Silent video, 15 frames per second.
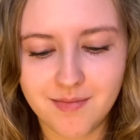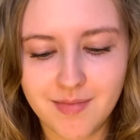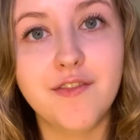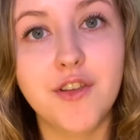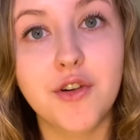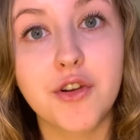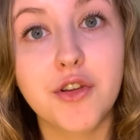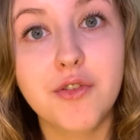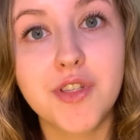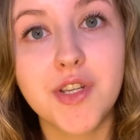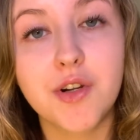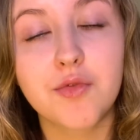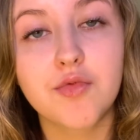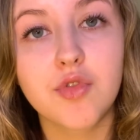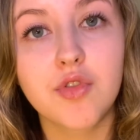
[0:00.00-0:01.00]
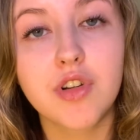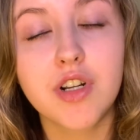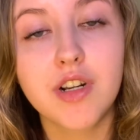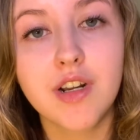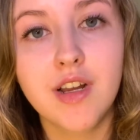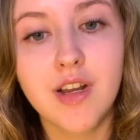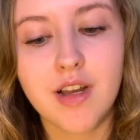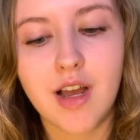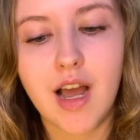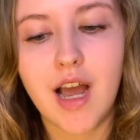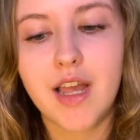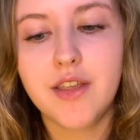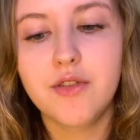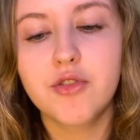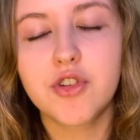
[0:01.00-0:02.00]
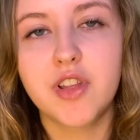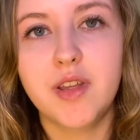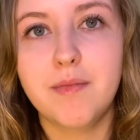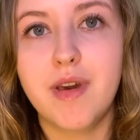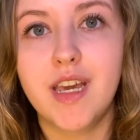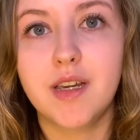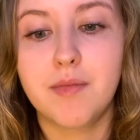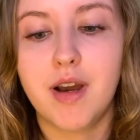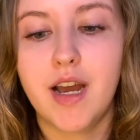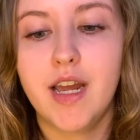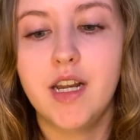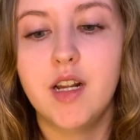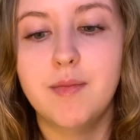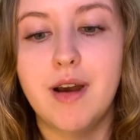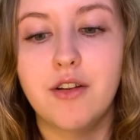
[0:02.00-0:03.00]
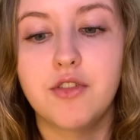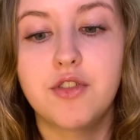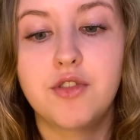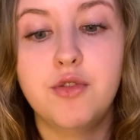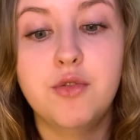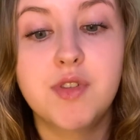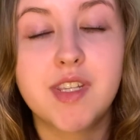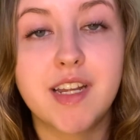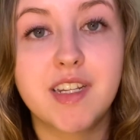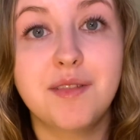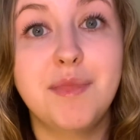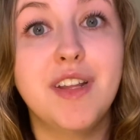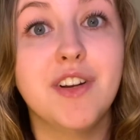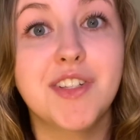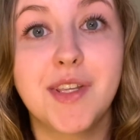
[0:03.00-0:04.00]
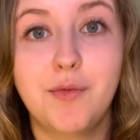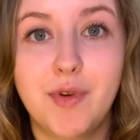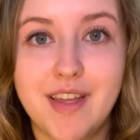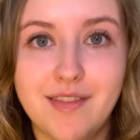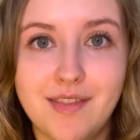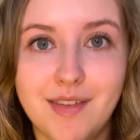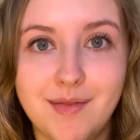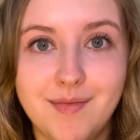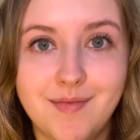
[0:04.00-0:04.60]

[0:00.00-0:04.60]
If you're using a ruler, I usually make mine about 2 centimeters in width.